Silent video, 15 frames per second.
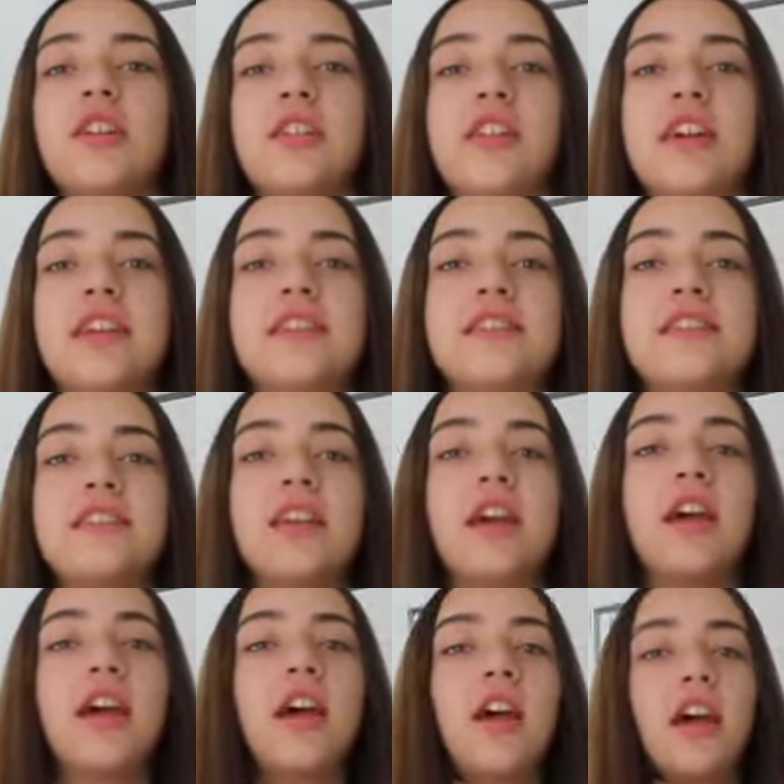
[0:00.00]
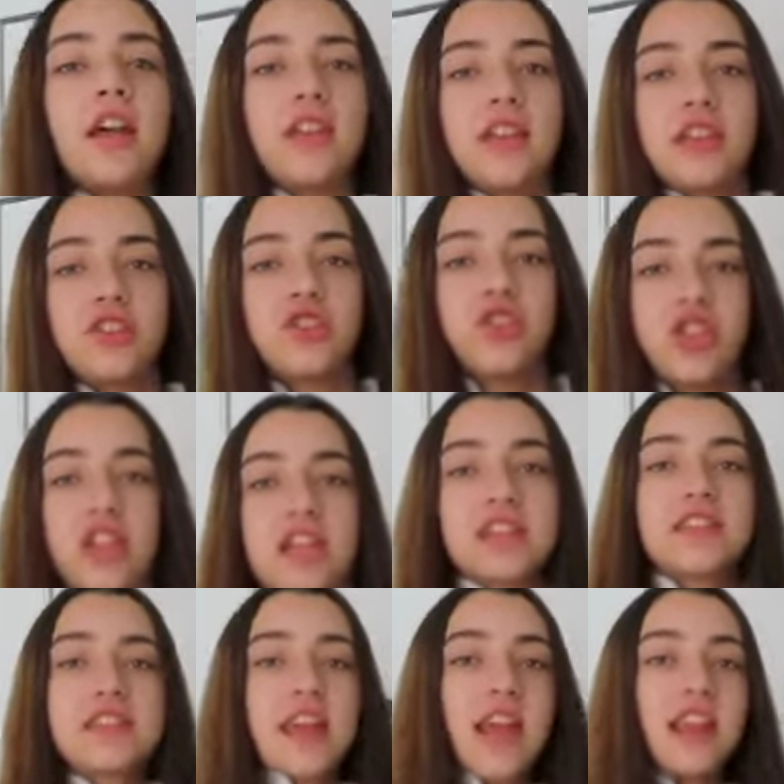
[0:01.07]
this, these
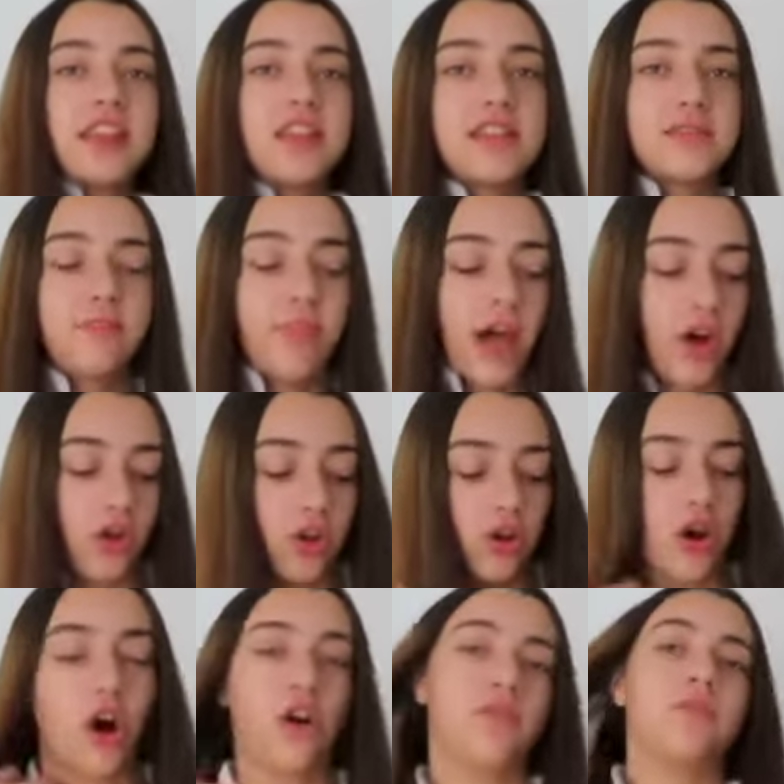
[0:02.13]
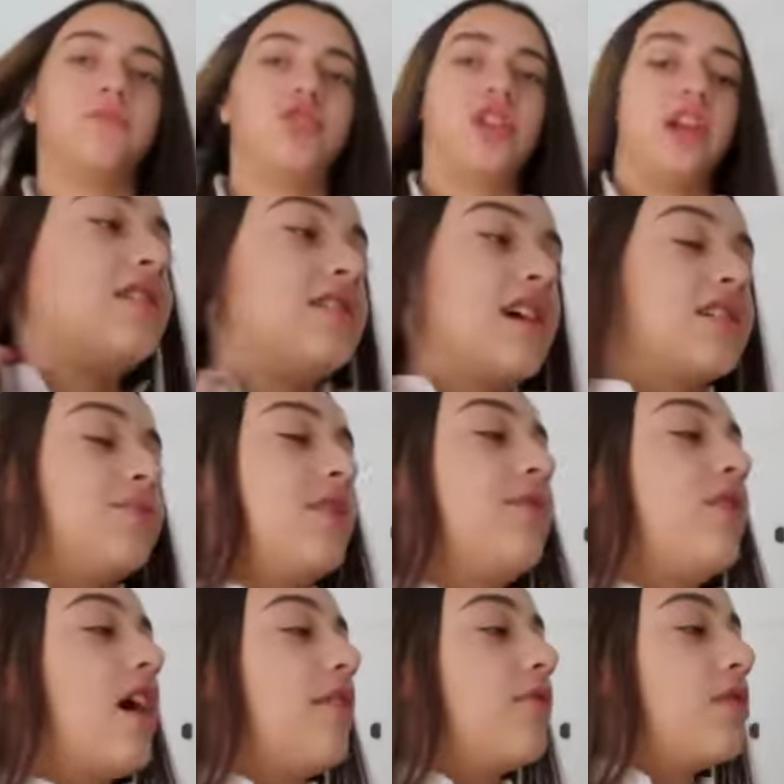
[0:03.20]
jeans, and this belt are all from Shein. It takes me
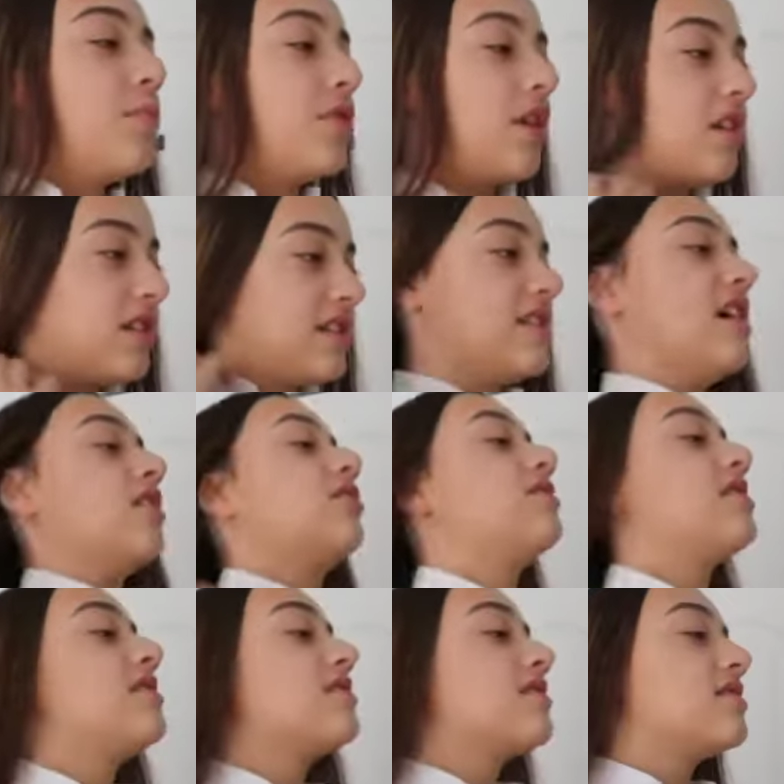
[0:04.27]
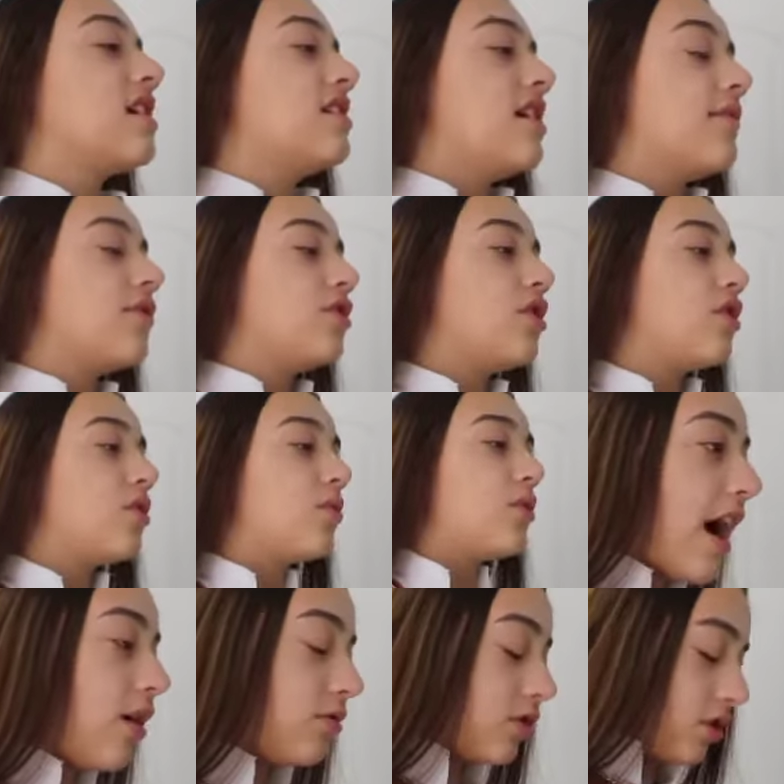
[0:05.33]
forever to put on these necklaces because I never know
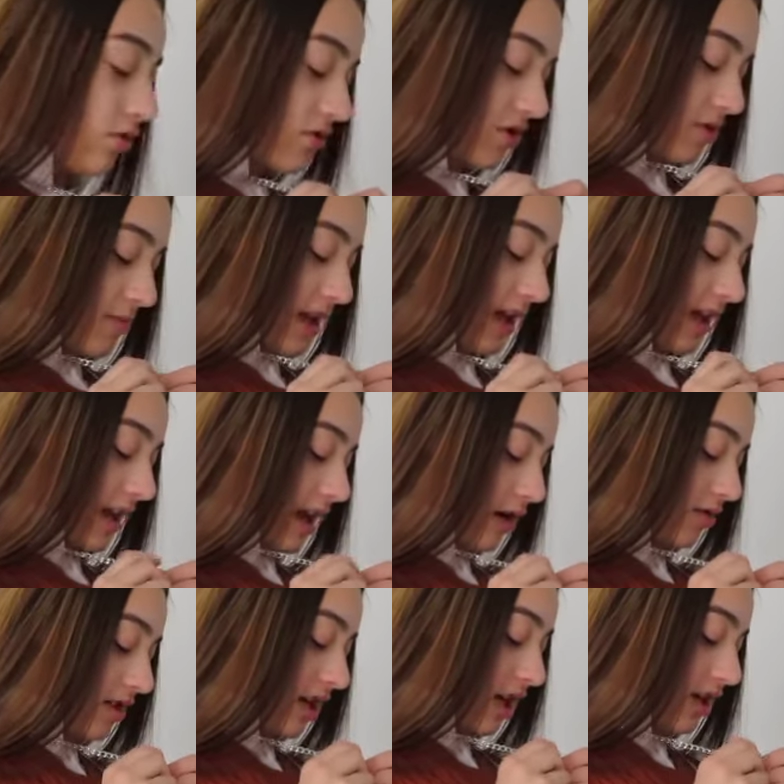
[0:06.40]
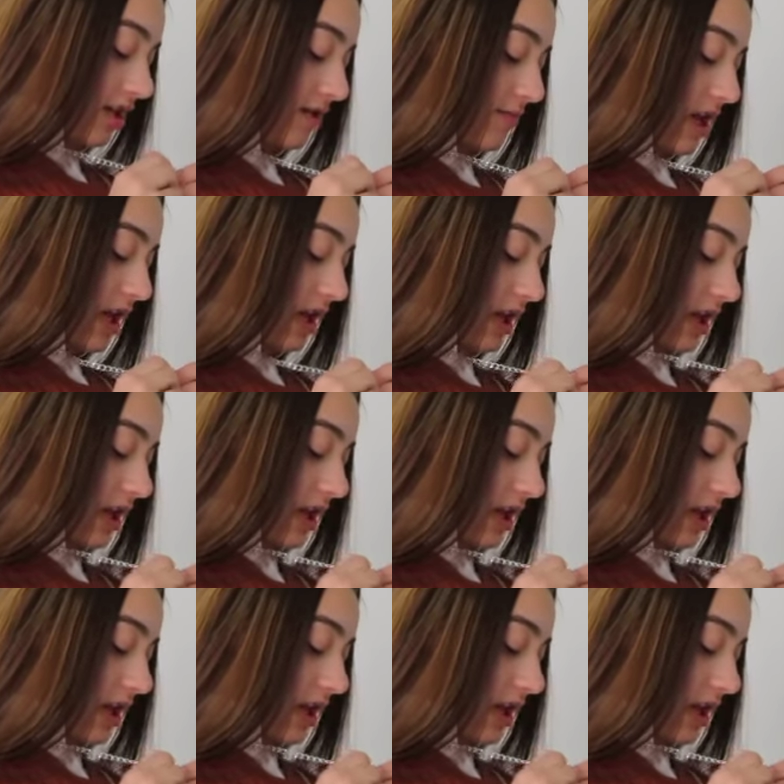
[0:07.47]
how loose to make it, how tight to make